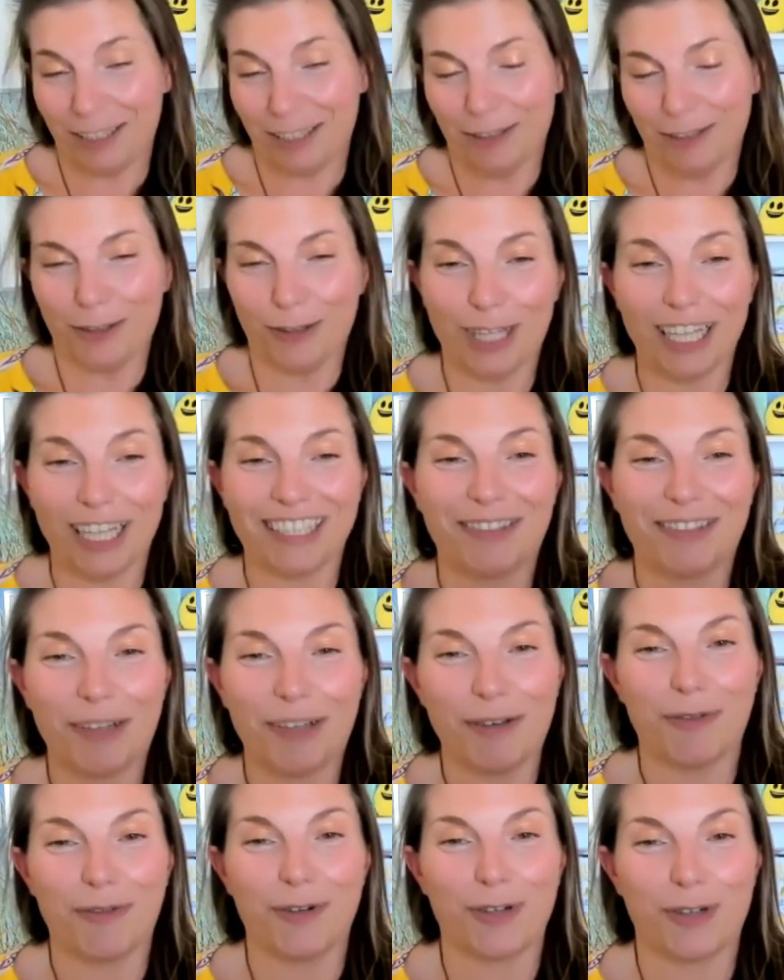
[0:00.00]
So that's
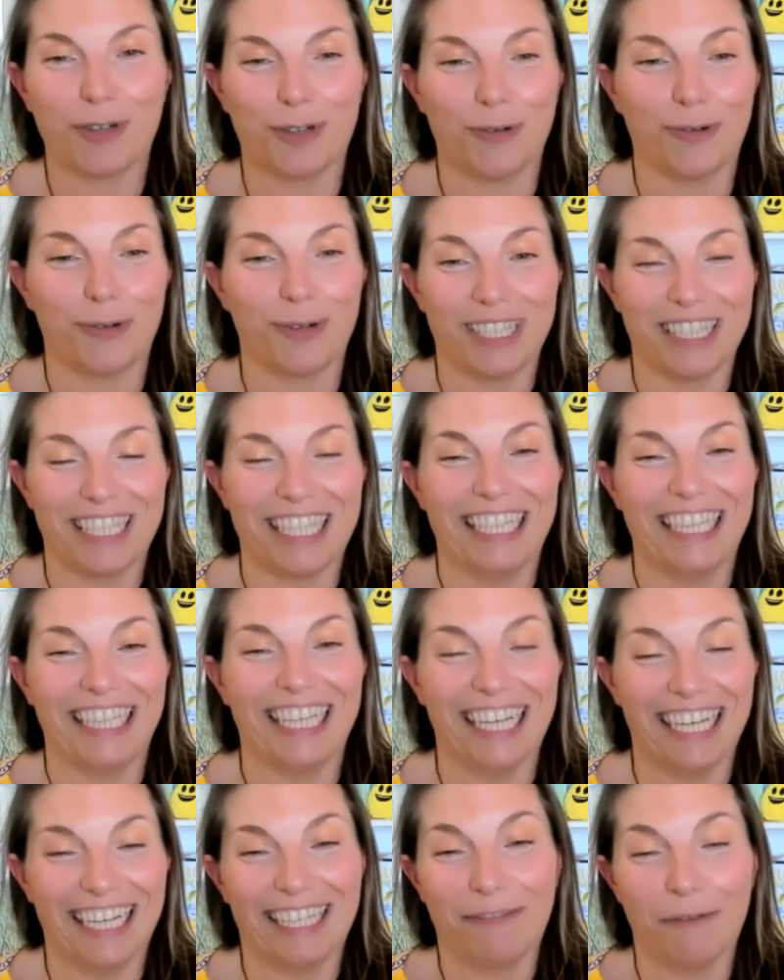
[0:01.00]
for sure. It's still,
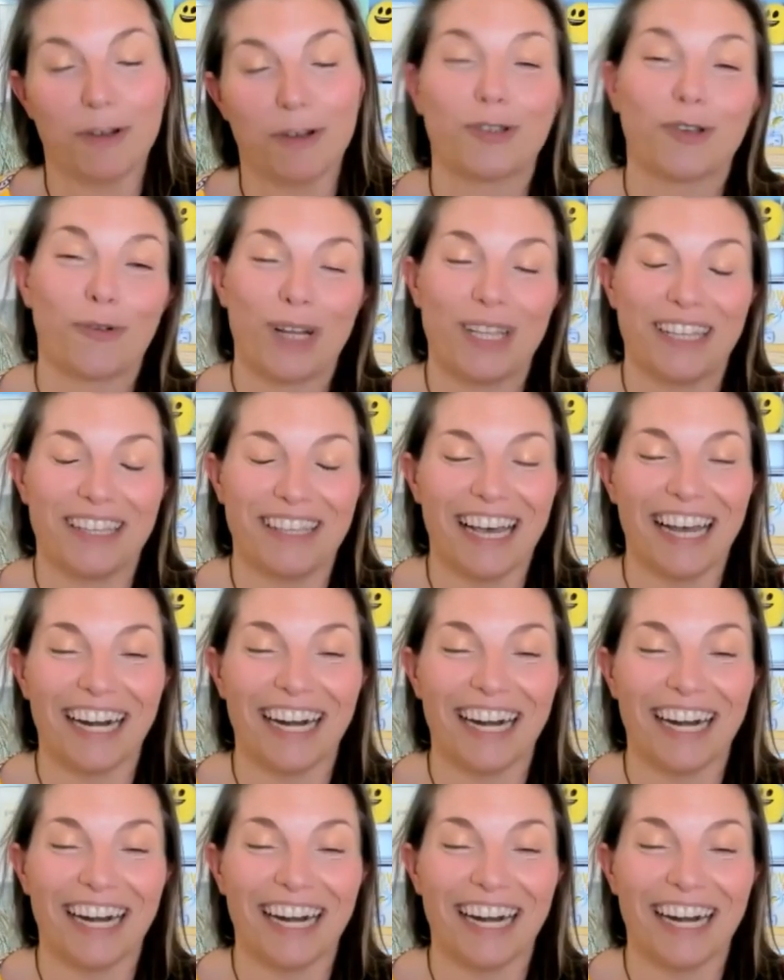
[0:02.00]
it was already there.